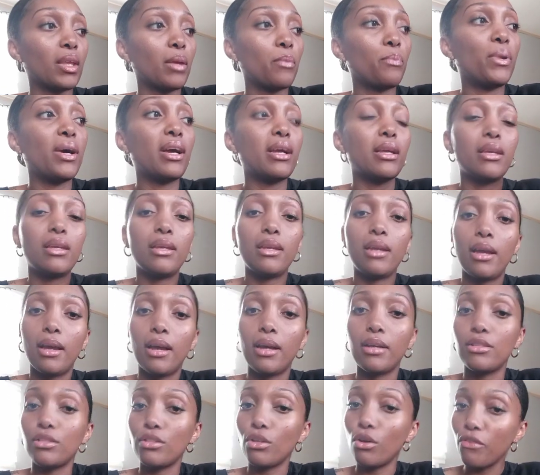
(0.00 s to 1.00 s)
but
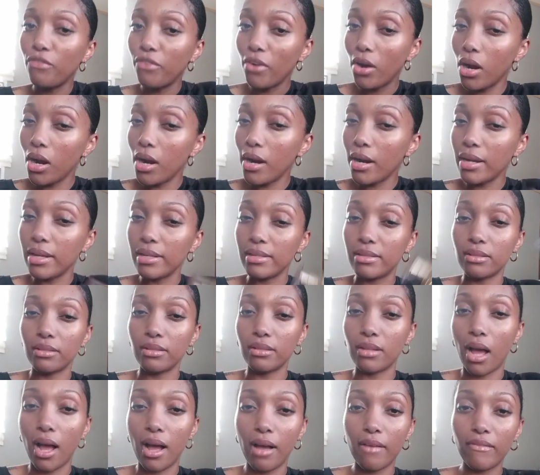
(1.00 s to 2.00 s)
yeah, so far it's
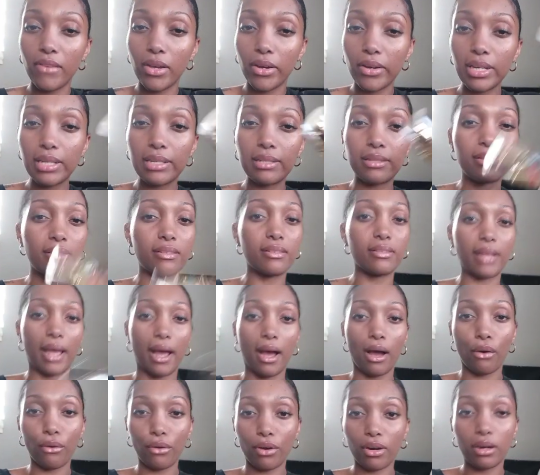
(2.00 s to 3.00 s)
not very
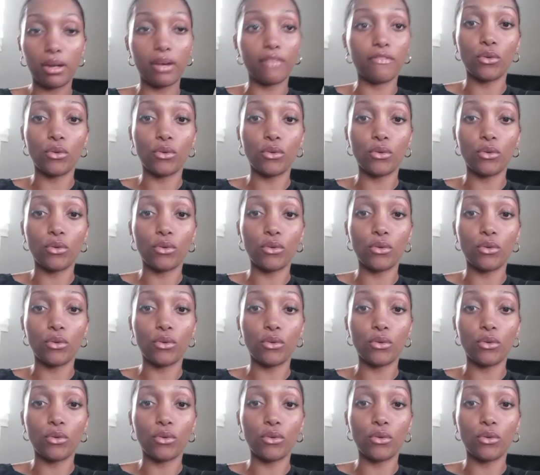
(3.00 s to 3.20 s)
sour.